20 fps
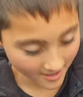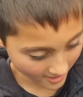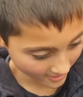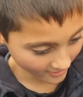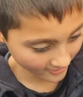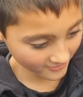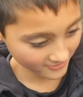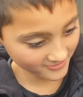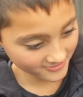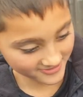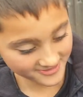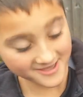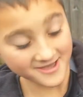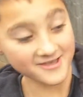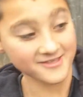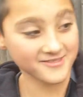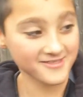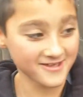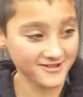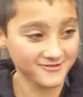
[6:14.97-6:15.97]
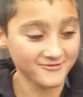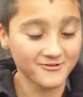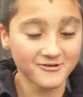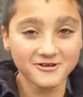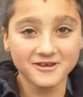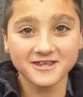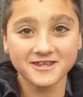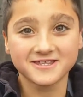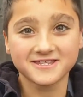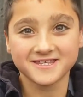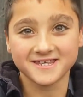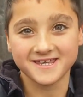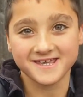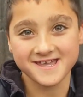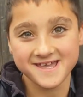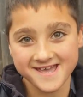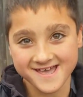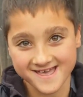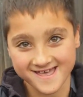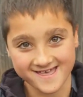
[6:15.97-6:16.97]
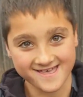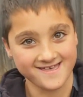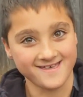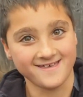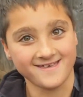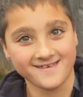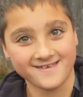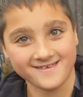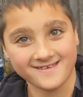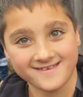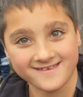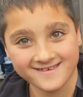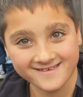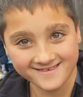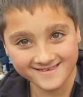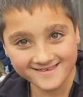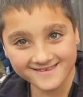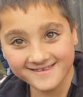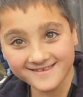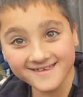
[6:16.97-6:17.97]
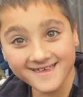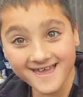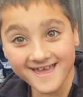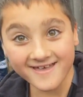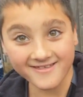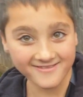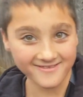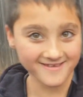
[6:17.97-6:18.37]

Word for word: Oh, they're, quality. Oh, are good? Yeah,